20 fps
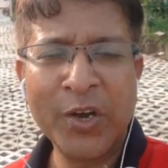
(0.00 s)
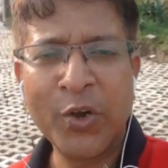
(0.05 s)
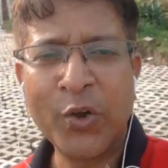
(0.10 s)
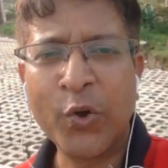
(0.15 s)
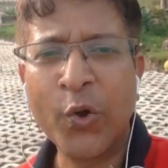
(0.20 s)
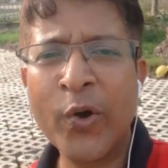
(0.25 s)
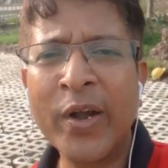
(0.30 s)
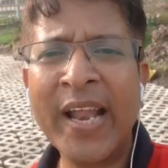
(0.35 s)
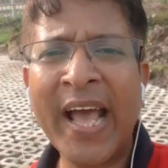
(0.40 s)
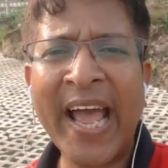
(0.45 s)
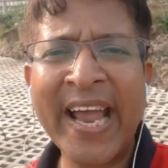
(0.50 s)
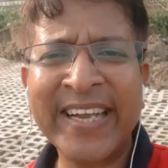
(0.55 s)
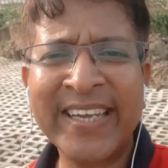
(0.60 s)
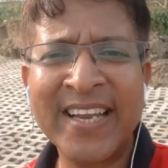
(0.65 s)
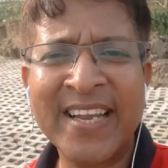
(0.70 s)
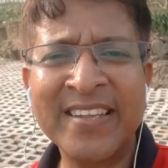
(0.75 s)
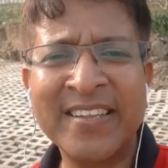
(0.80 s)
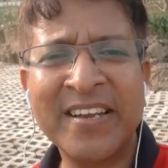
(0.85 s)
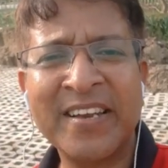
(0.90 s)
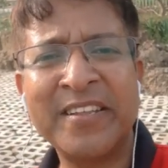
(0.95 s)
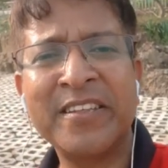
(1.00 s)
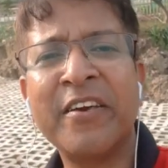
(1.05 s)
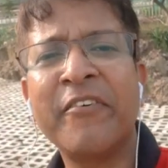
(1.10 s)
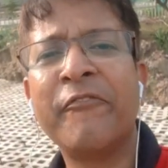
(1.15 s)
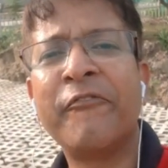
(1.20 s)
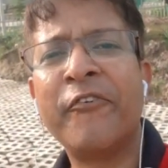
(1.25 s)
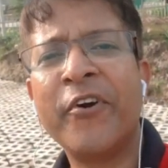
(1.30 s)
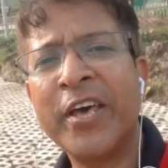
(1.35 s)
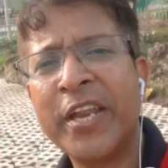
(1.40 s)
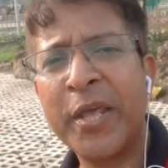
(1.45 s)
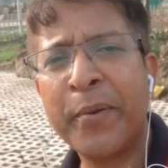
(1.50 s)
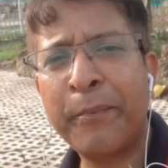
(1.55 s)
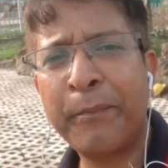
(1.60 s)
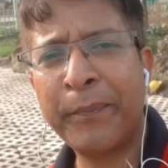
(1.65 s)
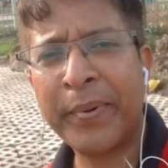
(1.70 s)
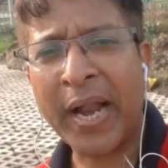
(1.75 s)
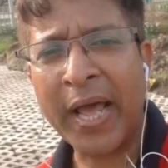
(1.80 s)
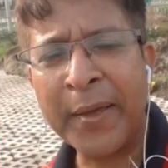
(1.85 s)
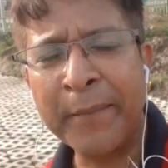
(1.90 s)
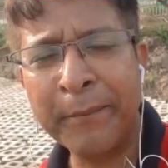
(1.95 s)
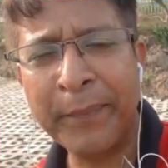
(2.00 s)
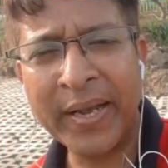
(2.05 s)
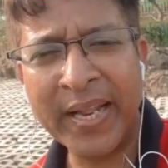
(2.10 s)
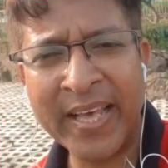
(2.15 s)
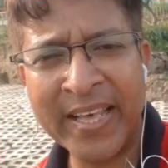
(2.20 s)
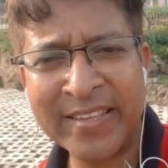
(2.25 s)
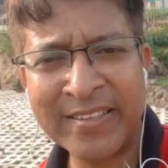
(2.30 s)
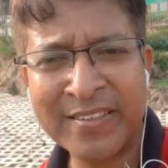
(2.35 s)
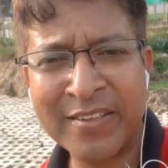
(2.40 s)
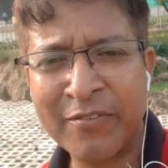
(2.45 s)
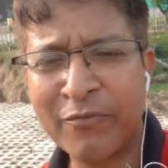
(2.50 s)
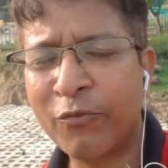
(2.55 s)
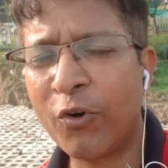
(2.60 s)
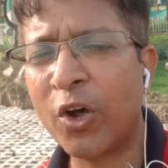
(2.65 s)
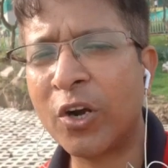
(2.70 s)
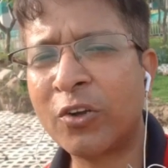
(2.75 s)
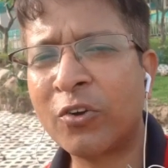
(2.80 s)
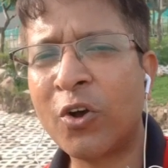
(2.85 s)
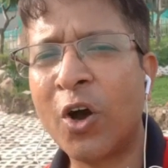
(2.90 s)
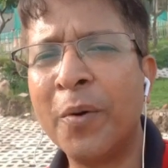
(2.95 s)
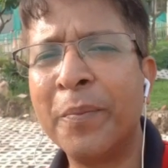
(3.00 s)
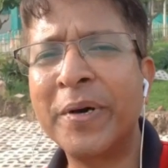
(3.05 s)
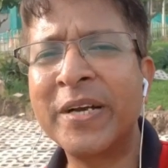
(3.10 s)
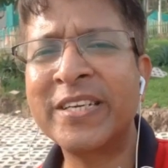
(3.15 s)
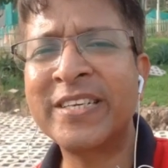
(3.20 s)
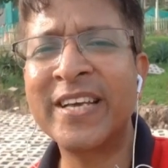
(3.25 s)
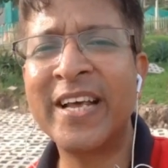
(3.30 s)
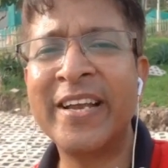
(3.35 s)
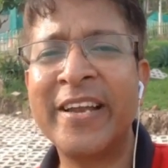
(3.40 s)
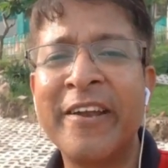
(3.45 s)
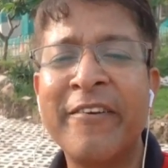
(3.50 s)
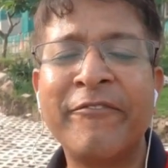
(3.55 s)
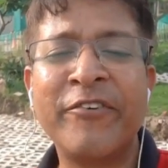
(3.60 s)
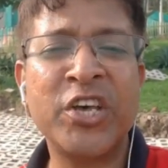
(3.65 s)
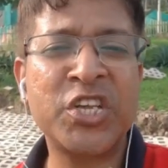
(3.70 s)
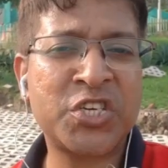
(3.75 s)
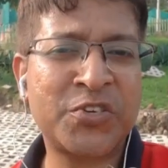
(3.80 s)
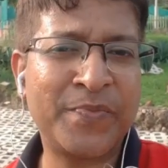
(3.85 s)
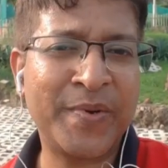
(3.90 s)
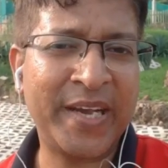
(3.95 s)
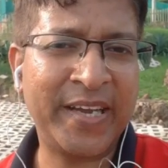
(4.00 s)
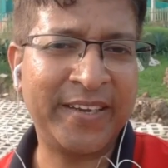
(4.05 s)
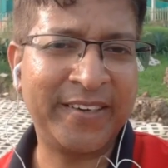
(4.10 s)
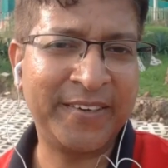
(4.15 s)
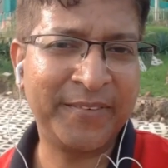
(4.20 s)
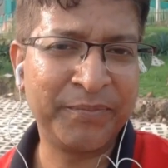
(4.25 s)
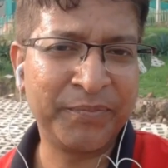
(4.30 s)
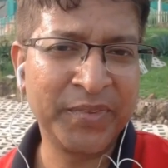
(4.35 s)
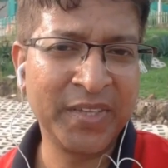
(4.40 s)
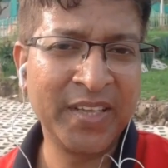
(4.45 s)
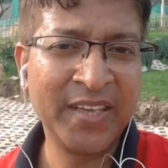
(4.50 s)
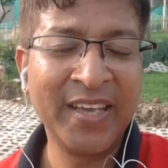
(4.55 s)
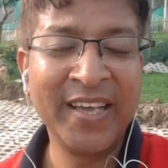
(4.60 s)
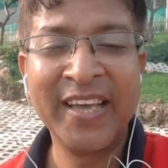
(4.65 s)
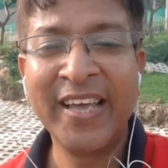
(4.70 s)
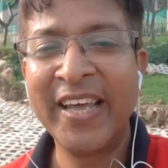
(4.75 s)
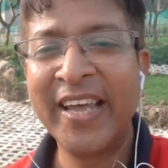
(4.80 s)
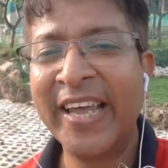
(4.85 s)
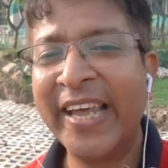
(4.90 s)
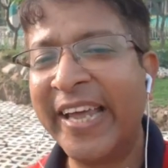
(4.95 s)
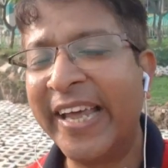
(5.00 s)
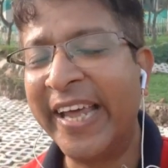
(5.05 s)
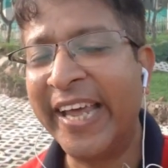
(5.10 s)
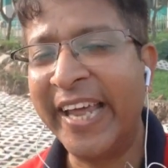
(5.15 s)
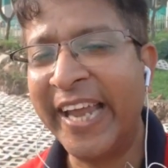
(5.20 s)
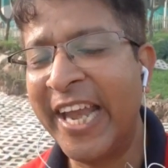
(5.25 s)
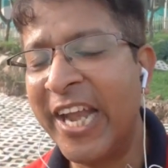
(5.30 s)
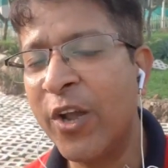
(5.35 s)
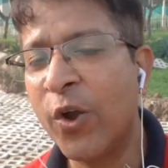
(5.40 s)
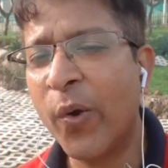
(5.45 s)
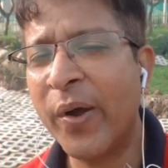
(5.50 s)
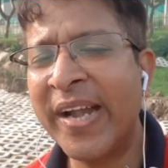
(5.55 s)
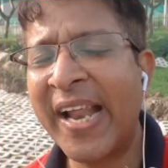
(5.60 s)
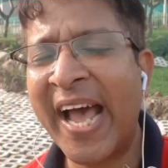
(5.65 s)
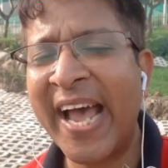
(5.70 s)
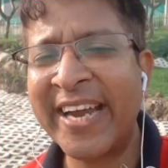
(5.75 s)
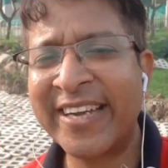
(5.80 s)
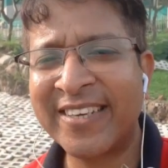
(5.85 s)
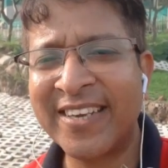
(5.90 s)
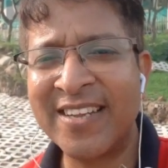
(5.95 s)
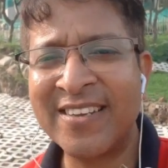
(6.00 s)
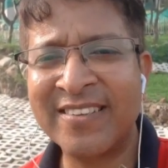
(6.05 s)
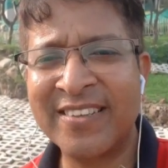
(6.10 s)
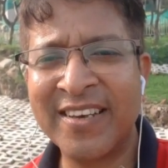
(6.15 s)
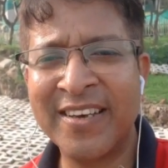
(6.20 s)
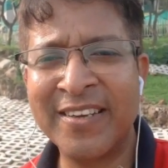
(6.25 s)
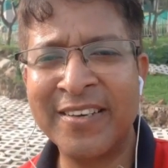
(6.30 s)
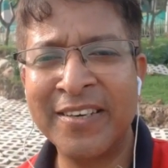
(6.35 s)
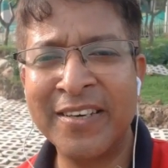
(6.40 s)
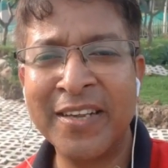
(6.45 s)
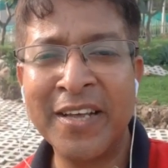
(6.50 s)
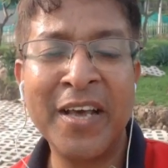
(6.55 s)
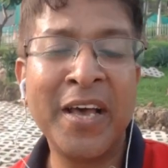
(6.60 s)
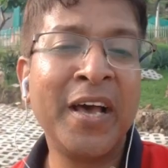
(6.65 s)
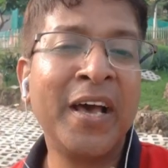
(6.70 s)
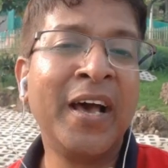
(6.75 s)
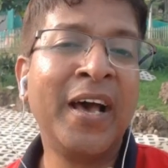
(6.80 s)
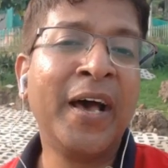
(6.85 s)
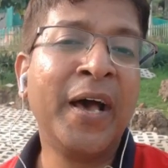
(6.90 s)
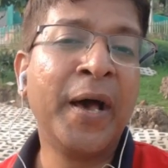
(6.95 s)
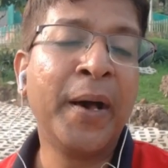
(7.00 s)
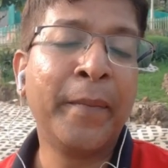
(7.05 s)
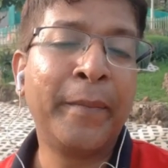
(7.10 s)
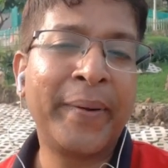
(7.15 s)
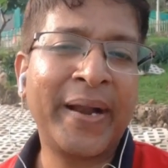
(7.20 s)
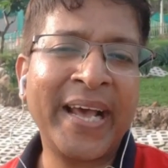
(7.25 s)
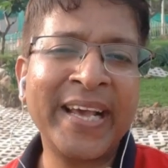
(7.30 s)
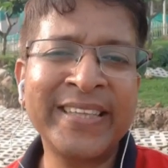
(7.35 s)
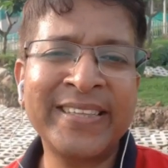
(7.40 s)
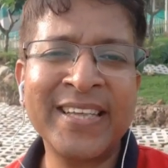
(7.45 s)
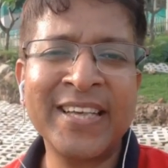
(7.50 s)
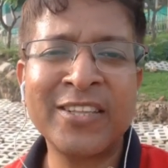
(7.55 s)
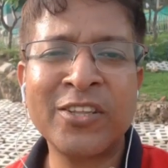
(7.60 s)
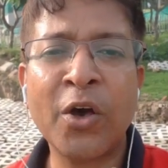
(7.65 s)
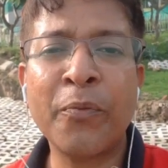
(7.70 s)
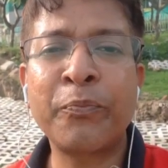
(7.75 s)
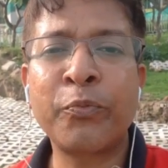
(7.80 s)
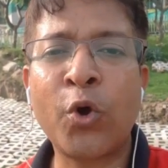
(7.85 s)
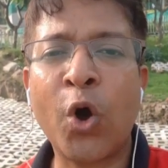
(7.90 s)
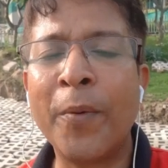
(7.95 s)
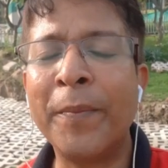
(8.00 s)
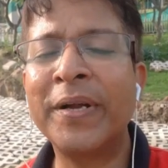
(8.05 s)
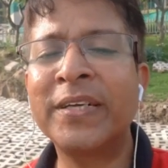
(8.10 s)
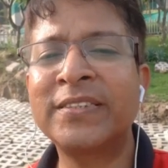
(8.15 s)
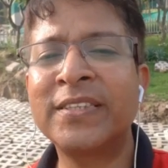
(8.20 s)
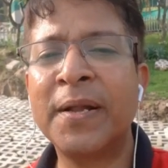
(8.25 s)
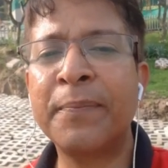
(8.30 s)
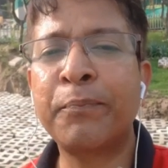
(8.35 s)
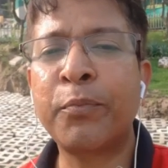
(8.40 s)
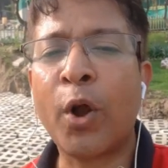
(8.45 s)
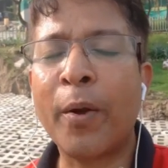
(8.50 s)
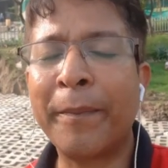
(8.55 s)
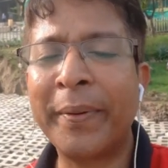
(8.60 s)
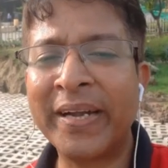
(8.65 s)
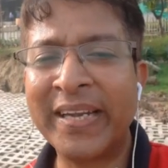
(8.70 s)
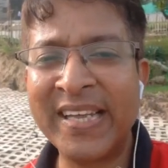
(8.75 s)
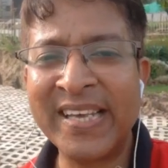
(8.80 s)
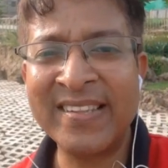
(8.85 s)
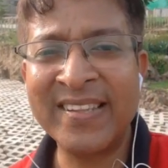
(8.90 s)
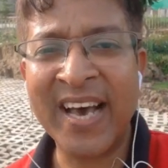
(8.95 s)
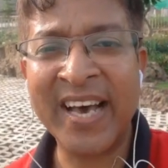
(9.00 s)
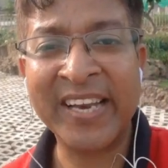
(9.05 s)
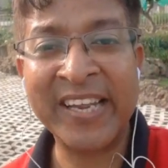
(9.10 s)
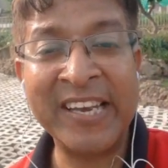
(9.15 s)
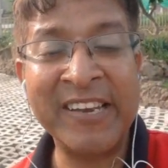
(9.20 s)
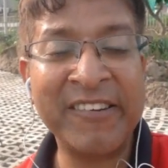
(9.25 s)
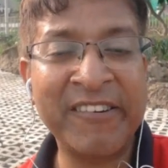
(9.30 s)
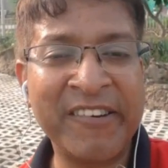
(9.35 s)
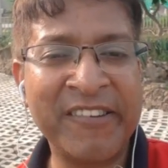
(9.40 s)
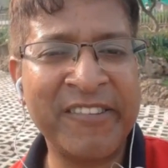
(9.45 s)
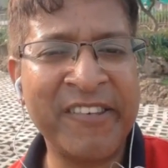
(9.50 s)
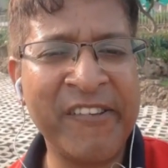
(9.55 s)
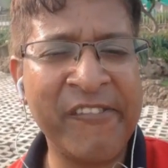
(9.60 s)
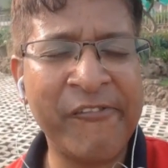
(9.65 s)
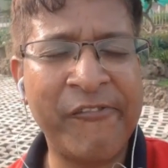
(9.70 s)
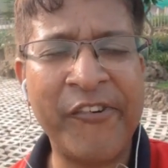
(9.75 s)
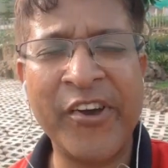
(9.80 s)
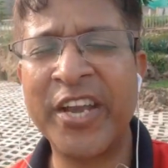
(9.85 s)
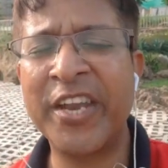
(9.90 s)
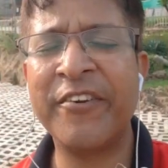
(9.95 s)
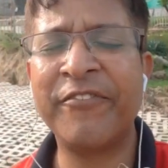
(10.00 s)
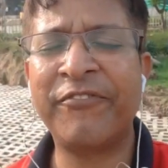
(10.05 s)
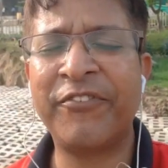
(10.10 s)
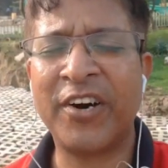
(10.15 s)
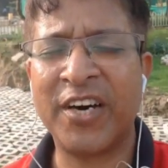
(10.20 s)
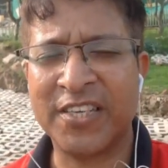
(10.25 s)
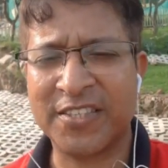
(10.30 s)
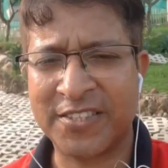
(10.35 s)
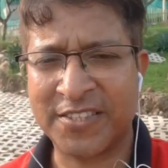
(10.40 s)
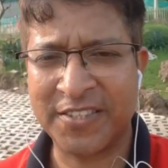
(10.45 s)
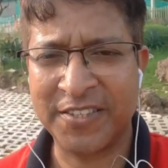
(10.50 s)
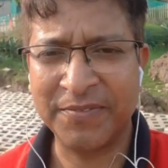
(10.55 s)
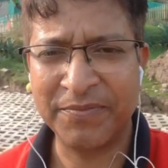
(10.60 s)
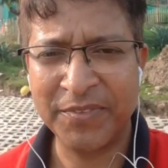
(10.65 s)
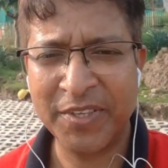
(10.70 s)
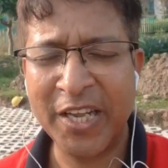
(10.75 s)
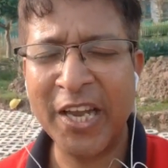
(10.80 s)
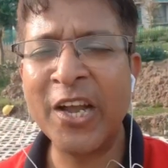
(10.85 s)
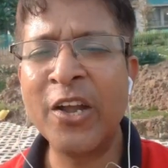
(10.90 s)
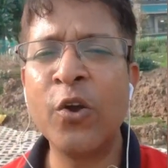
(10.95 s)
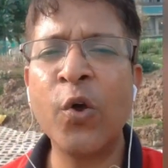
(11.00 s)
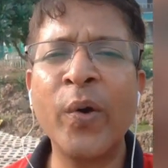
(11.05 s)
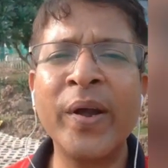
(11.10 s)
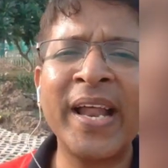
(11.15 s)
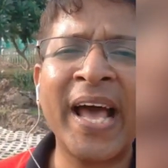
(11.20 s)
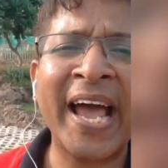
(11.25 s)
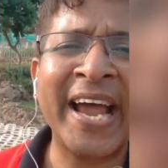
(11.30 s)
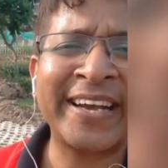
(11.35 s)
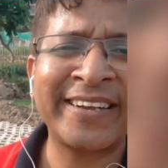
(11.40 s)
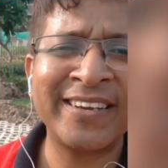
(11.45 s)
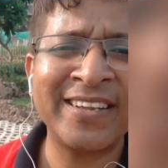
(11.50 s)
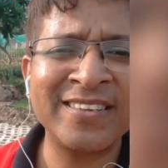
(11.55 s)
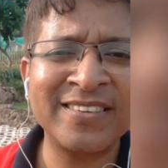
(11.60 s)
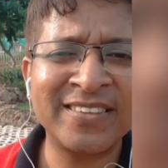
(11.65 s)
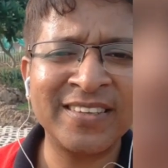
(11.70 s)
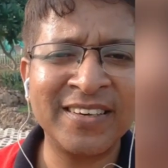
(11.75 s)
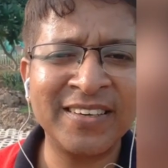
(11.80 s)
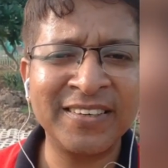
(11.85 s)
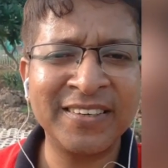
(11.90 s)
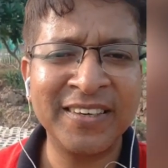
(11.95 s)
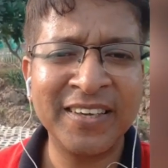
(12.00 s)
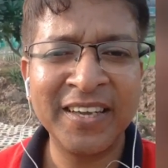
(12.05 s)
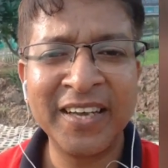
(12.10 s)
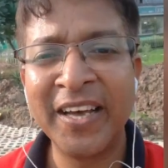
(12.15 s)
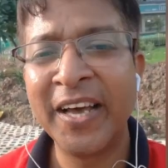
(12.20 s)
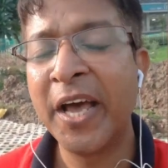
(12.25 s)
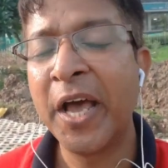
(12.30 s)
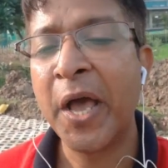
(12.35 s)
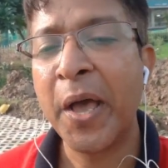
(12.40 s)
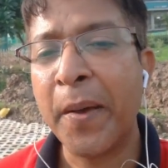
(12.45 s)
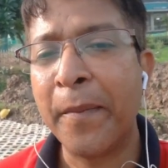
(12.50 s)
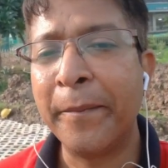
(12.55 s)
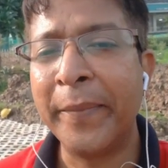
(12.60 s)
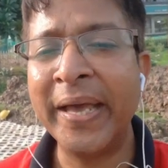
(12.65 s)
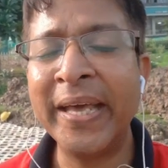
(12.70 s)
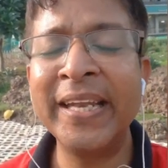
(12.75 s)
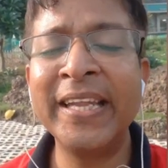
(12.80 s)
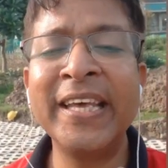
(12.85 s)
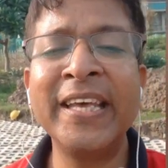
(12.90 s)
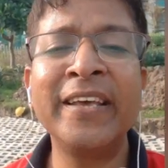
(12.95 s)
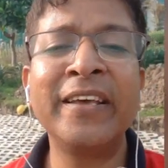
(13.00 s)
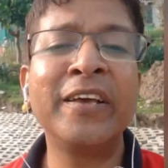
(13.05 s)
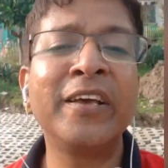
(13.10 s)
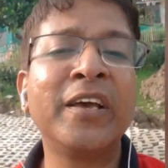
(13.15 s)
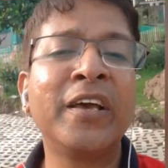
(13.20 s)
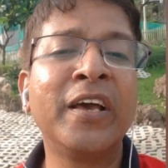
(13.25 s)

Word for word: Noida Extension is a very prime place for commercial investment. In Noida Extension, prices of commercial properties are increasing very fast. In Noida Extension, many